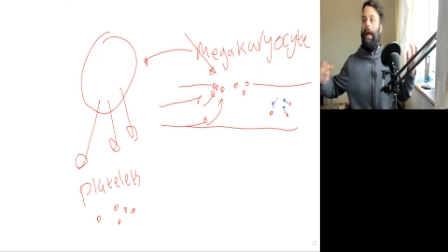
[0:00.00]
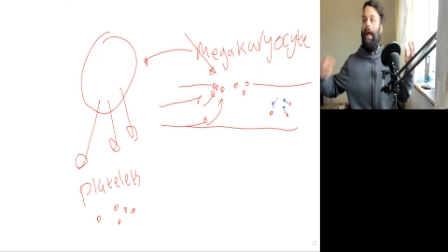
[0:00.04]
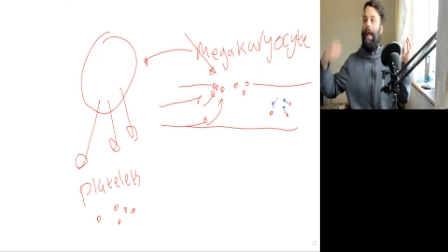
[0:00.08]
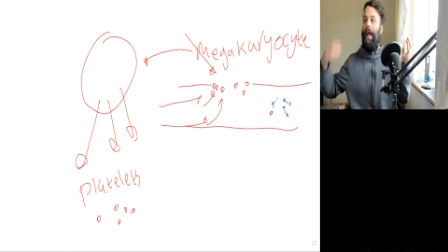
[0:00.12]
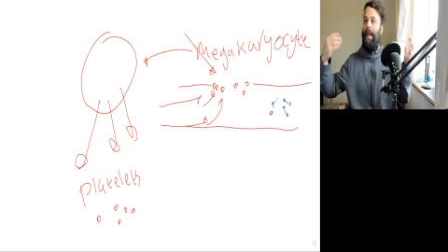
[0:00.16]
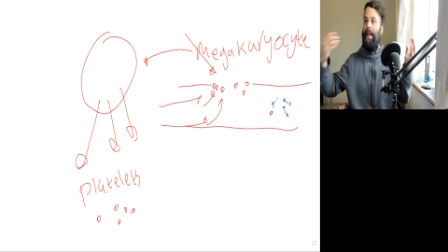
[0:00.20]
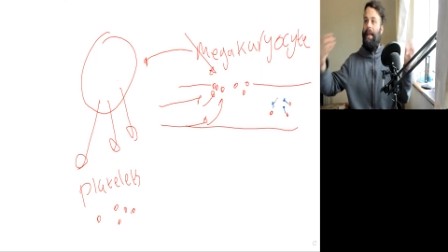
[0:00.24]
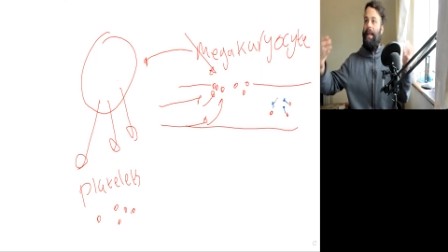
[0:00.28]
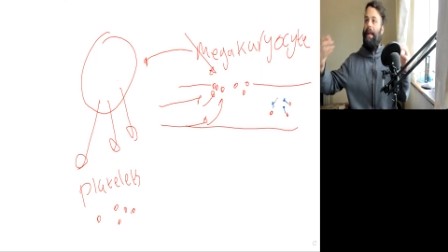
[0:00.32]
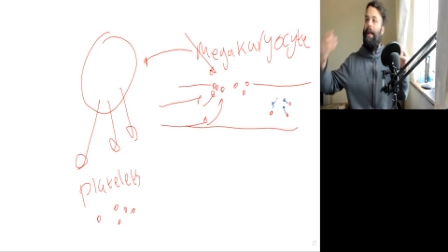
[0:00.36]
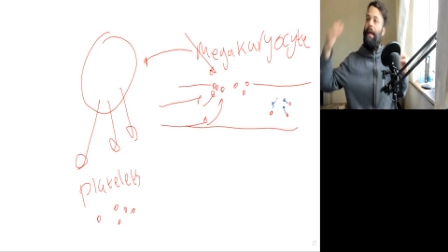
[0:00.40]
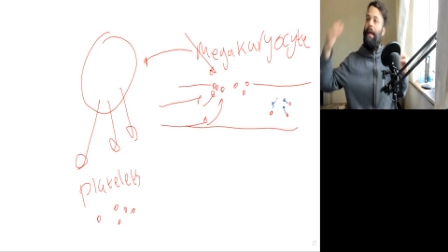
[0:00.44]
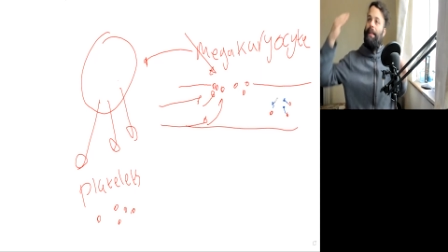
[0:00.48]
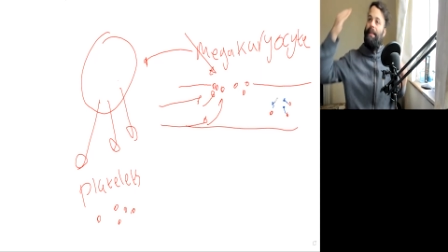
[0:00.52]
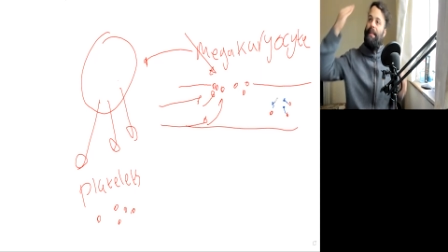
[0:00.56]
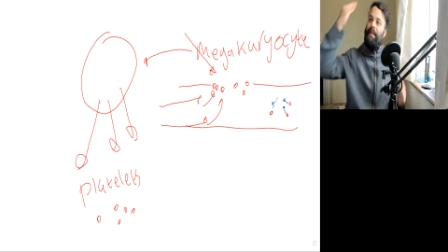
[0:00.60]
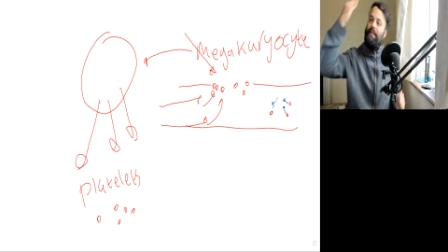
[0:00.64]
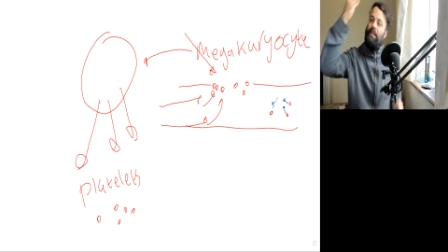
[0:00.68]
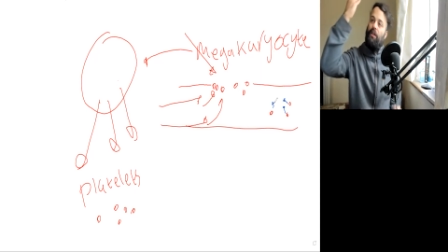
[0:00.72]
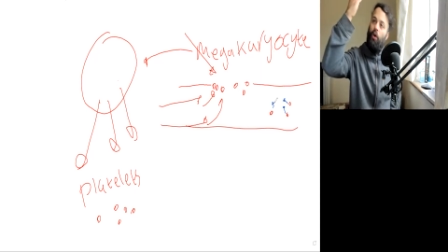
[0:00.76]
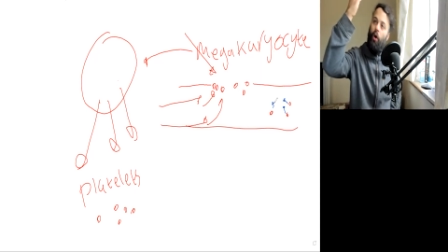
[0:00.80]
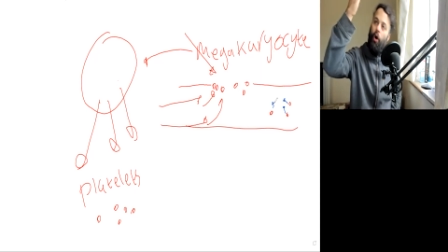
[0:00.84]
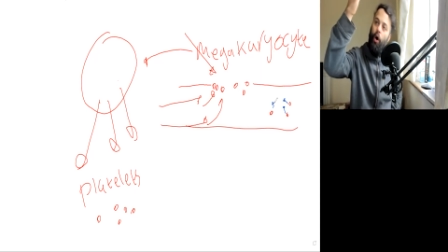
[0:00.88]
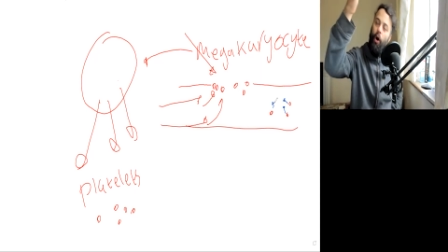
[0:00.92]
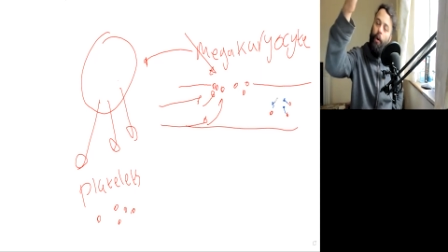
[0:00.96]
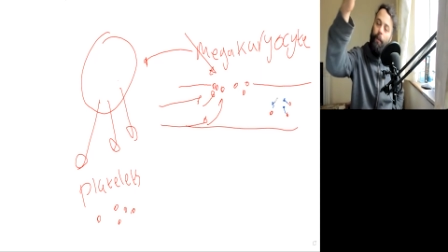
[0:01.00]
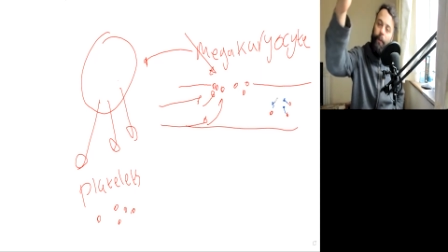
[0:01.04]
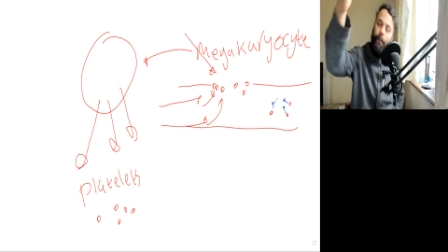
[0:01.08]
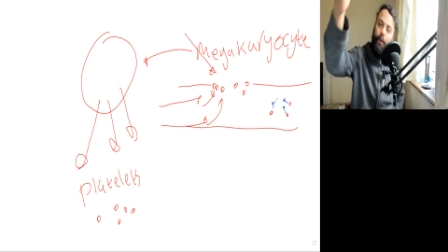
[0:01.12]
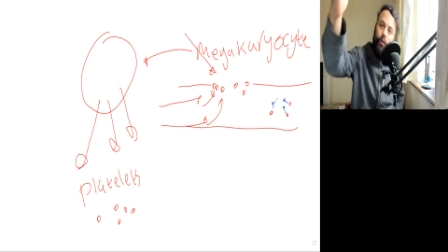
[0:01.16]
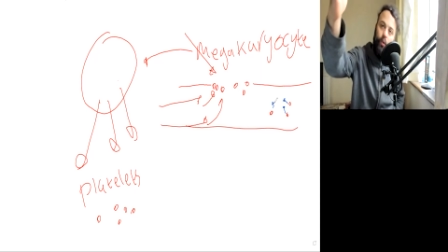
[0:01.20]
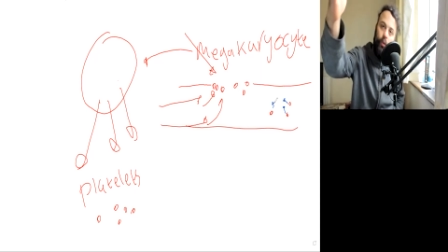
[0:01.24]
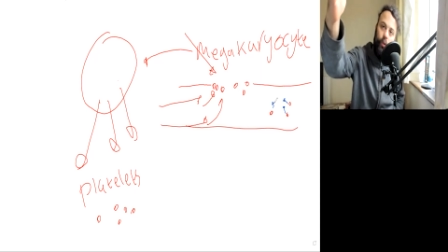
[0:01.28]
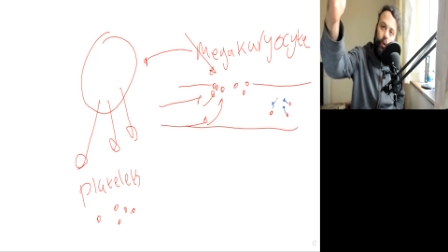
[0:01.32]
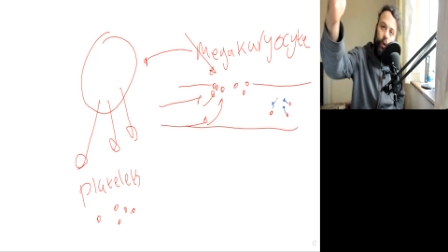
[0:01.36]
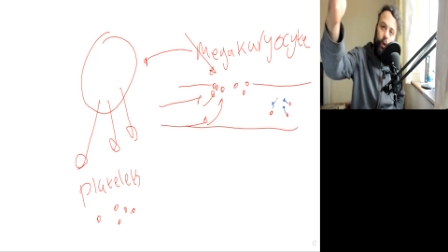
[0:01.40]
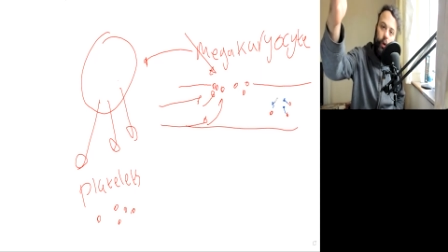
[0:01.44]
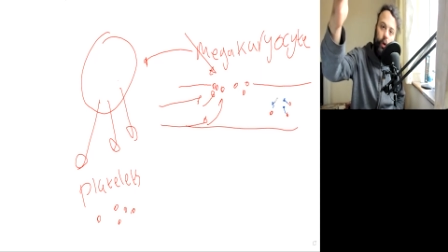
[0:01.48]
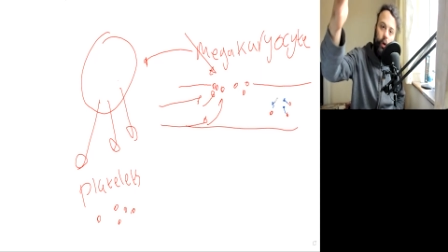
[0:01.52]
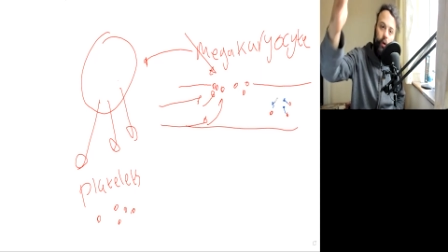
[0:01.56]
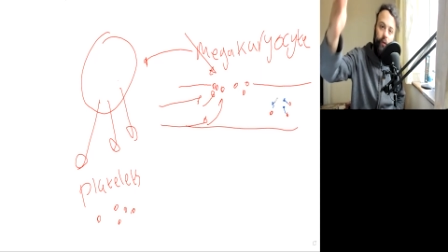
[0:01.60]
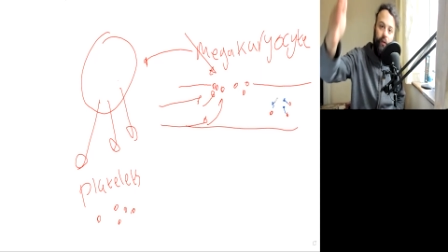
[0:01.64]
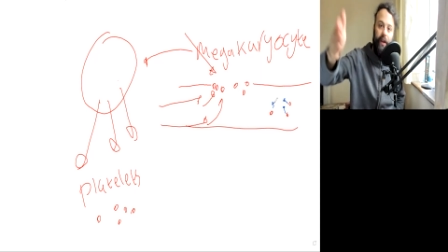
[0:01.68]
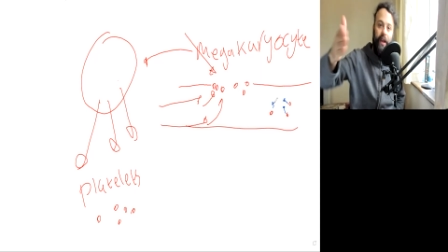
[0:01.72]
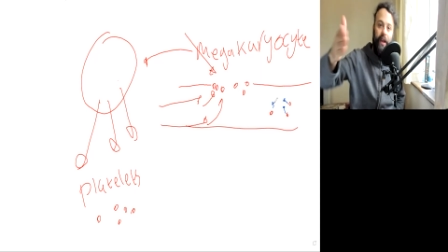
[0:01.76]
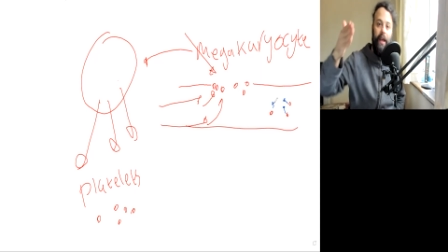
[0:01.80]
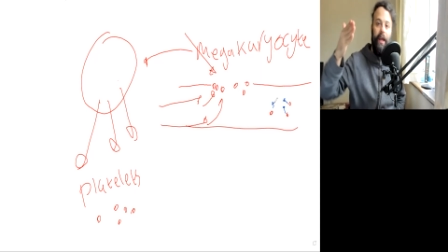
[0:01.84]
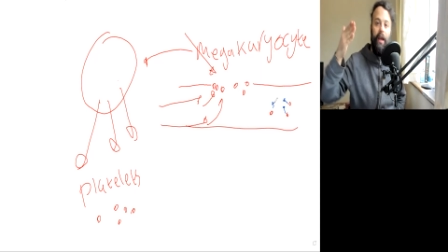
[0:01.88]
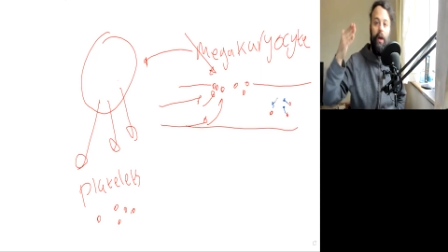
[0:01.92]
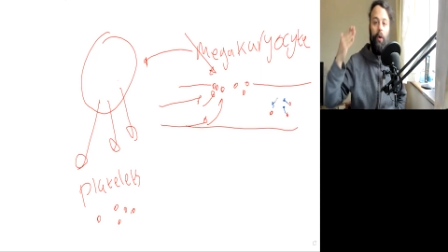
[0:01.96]
hey, there's an open wound over
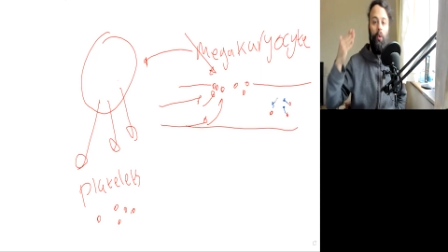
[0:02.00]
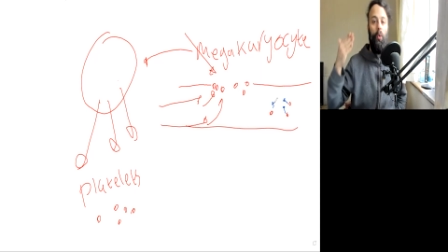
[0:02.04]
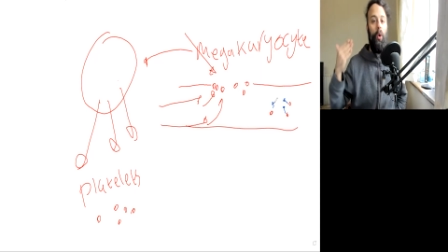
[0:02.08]
here.